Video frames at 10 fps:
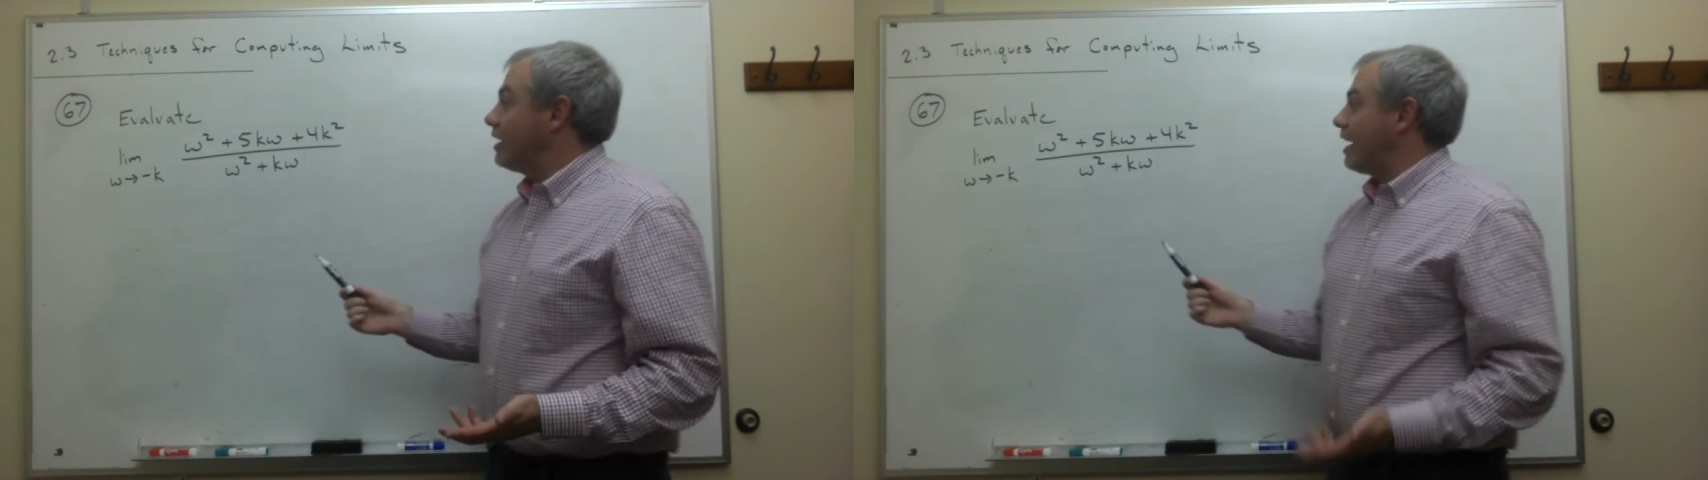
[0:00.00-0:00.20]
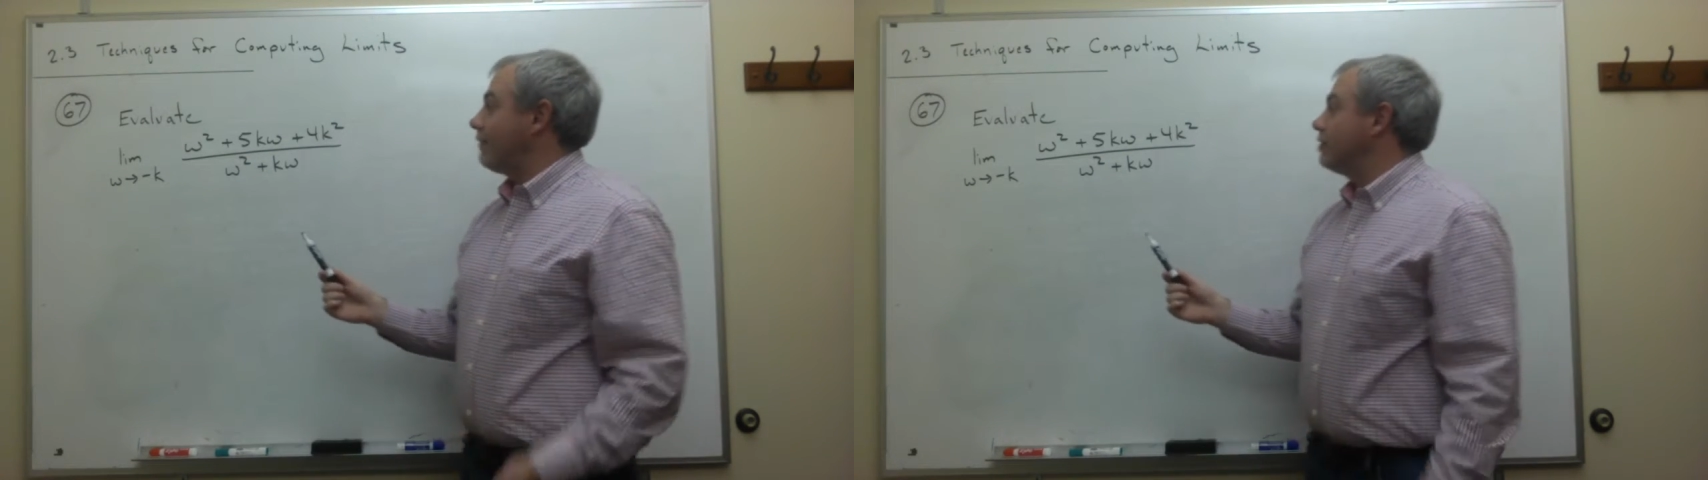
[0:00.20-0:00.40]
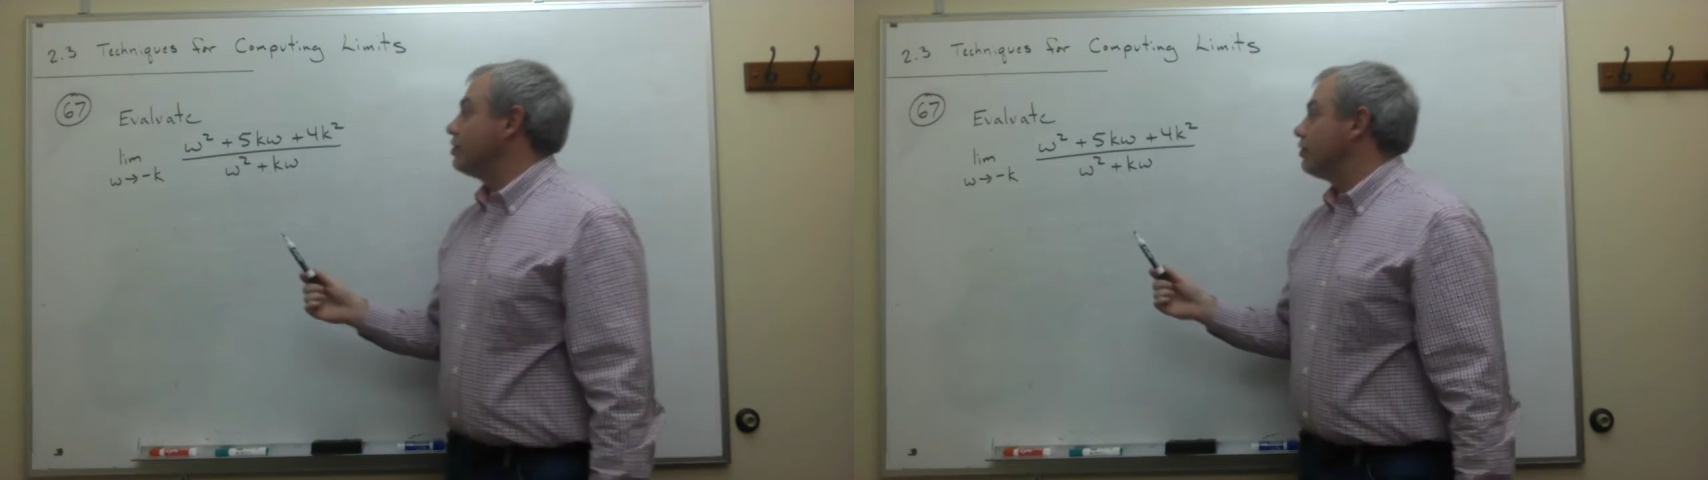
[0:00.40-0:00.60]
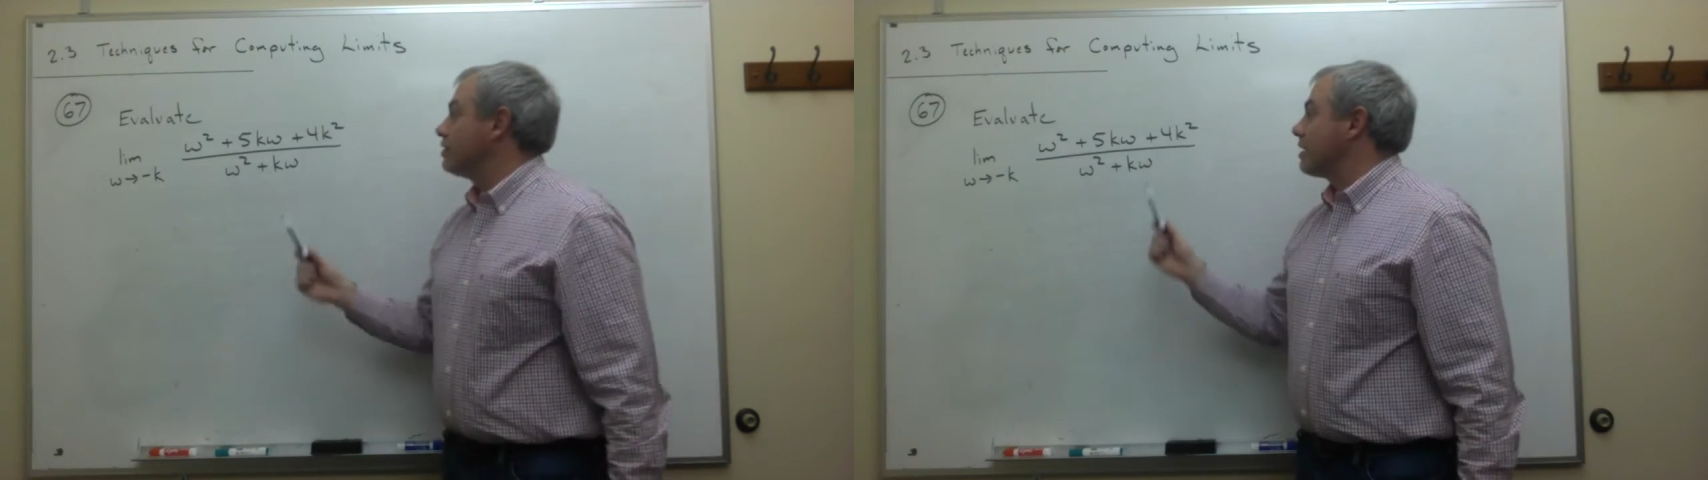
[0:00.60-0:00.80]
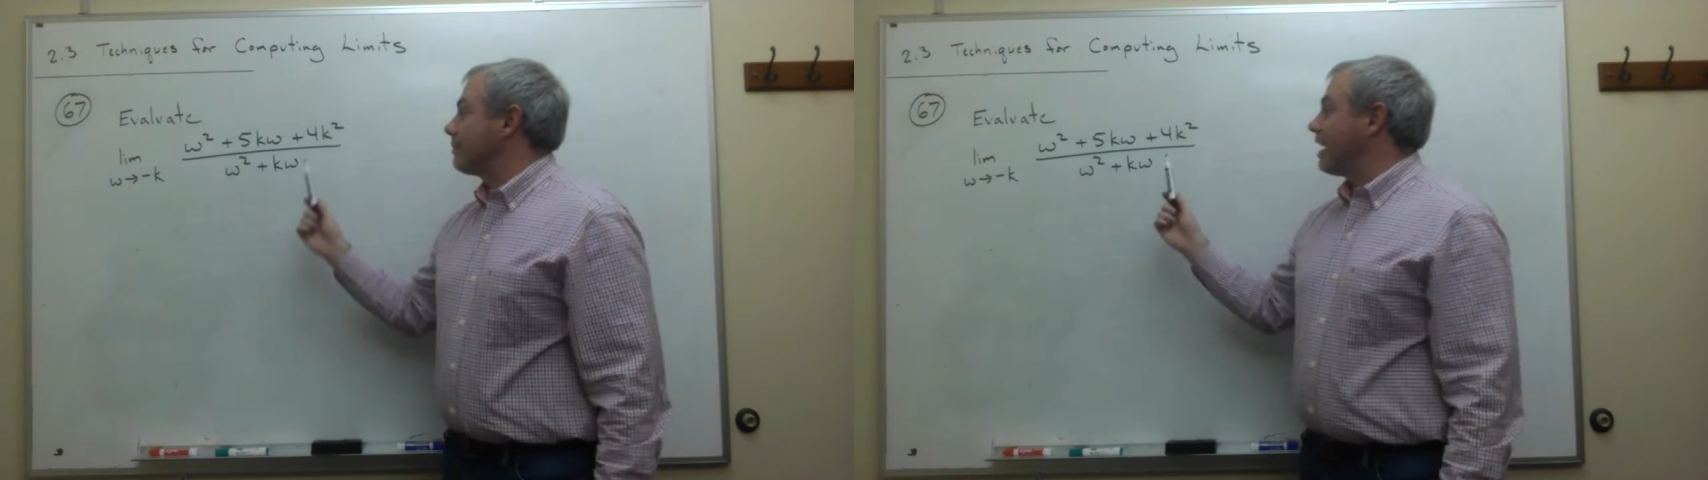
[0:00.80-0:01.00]
to have to do
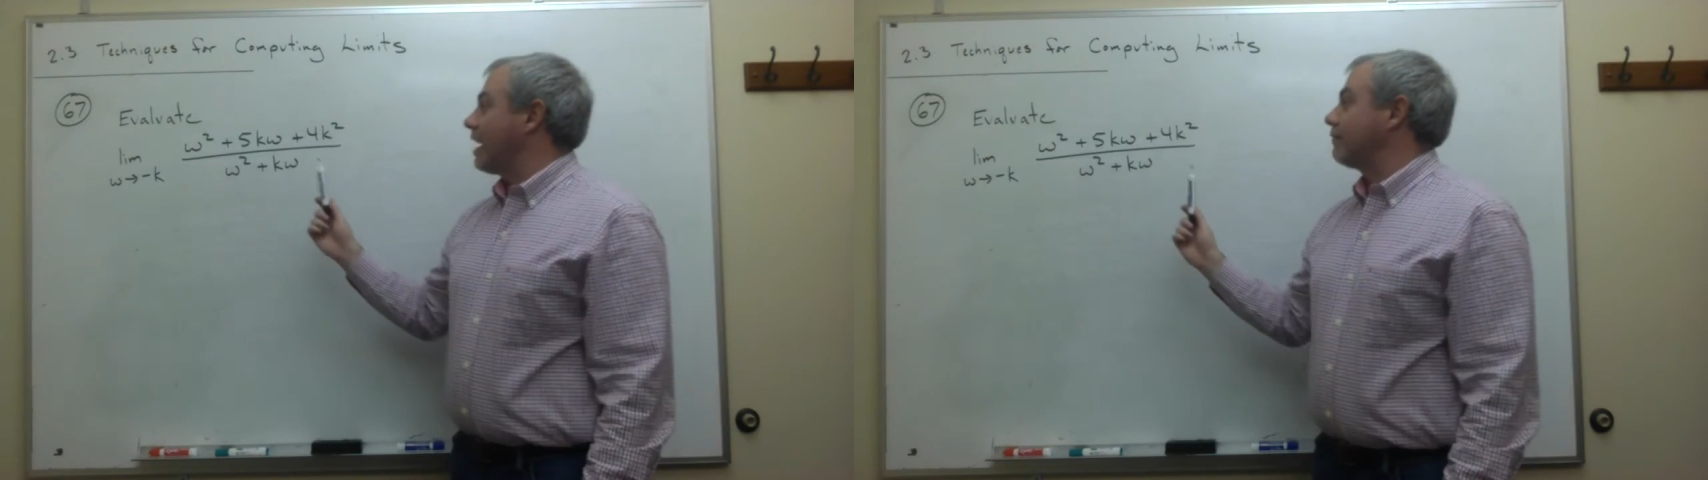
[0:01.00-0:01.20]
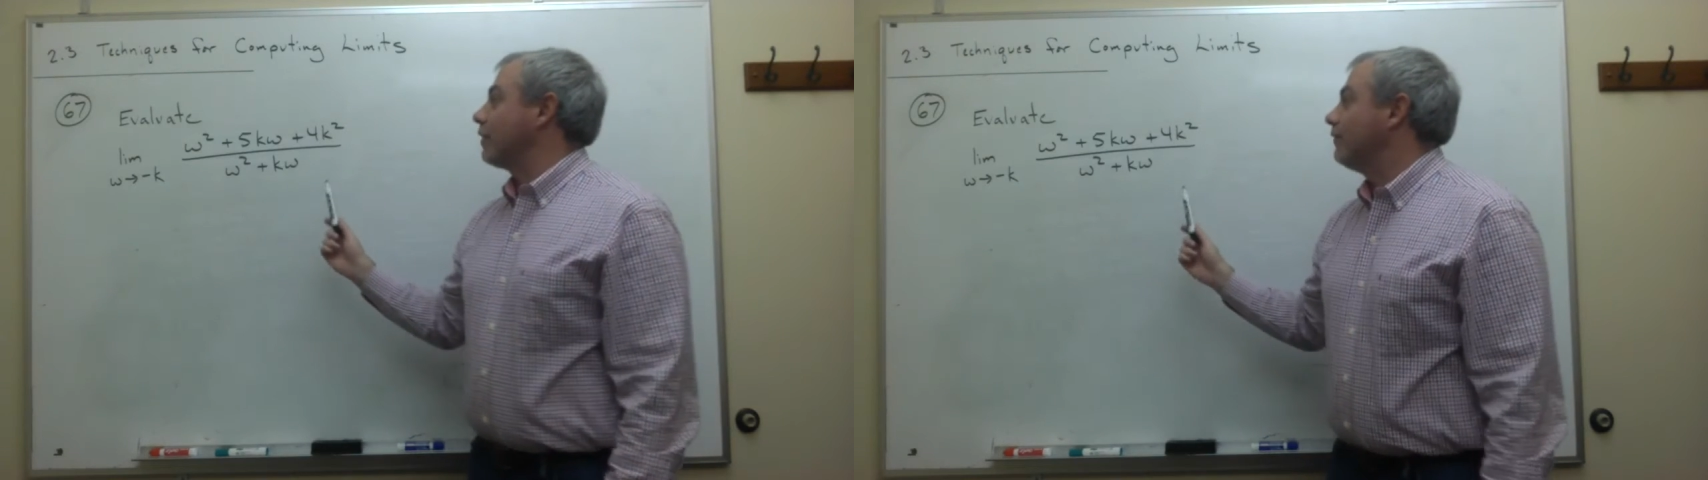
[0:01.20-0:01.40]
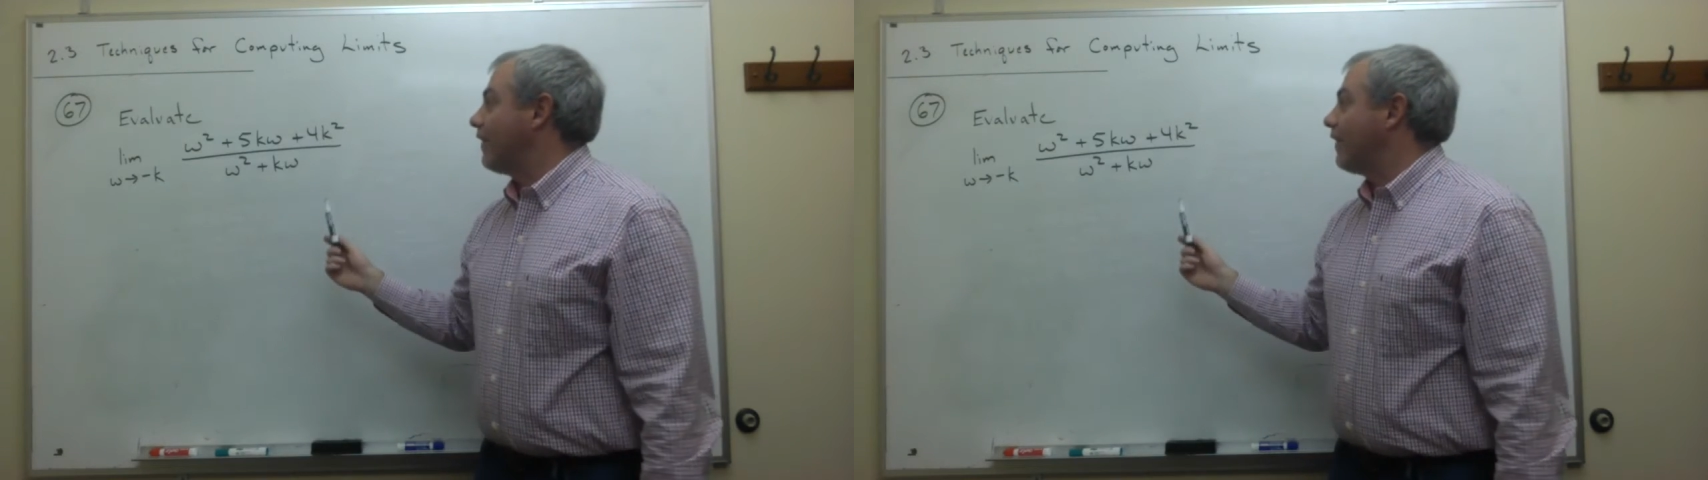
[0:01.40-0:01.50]
is I'm going to have to